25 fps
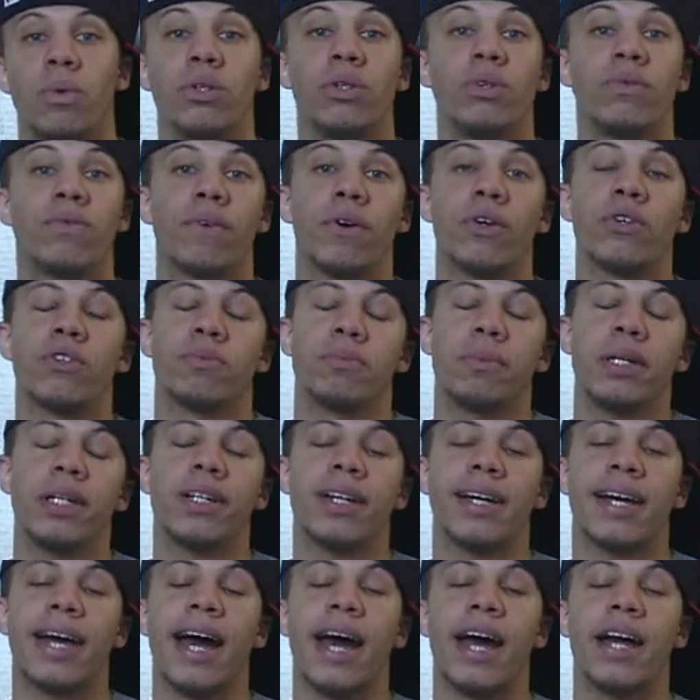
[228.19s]
When you first
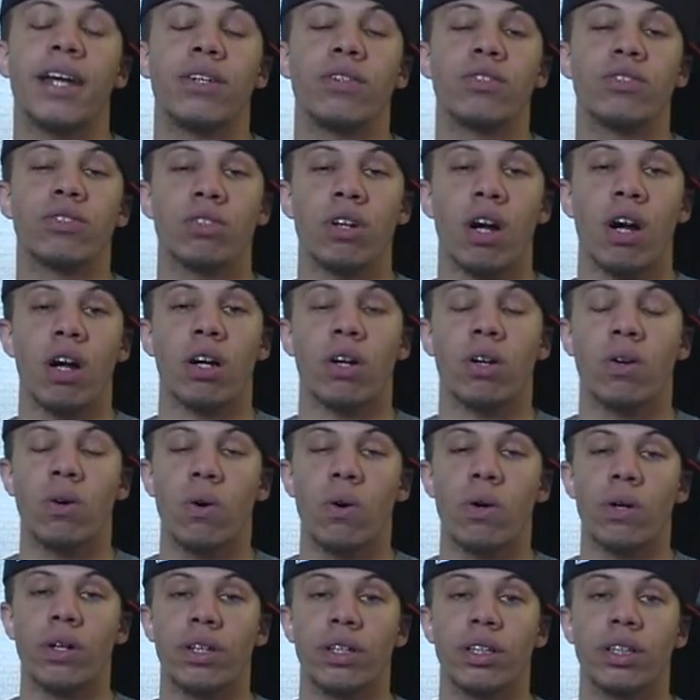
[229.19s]
meet a guy and you start
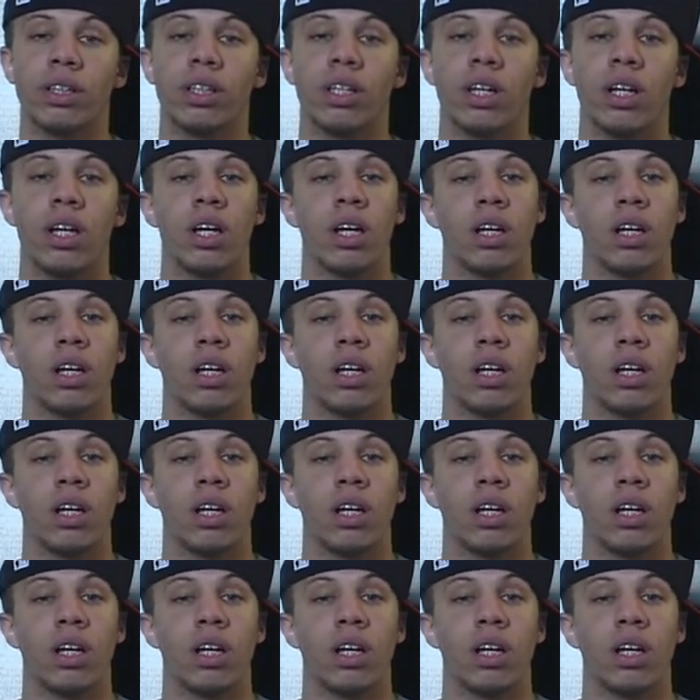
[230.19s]
courting,